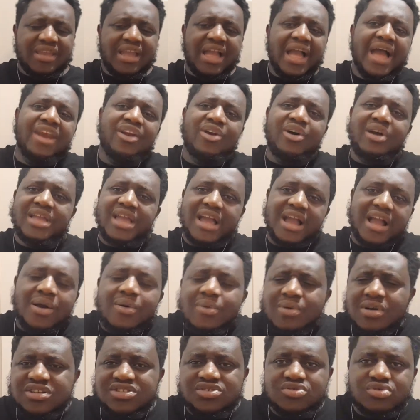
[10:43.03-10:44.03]
And Onyeka
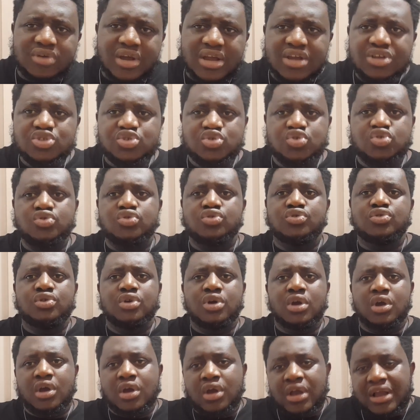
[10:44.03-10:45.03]
was trying to
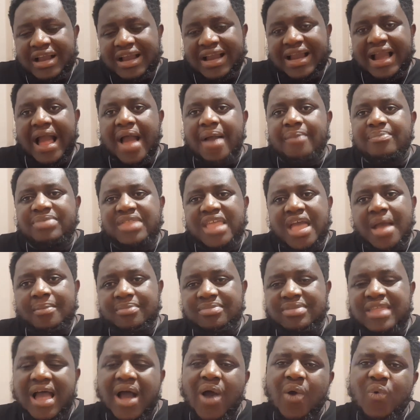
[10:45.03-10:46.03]
calm them
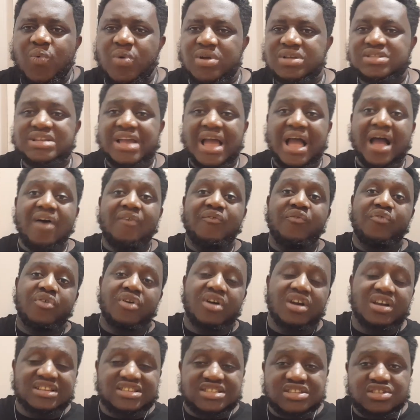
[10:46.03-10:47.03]
down with her
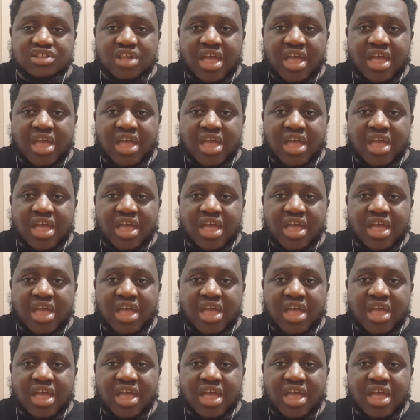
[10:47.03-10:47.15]
voice,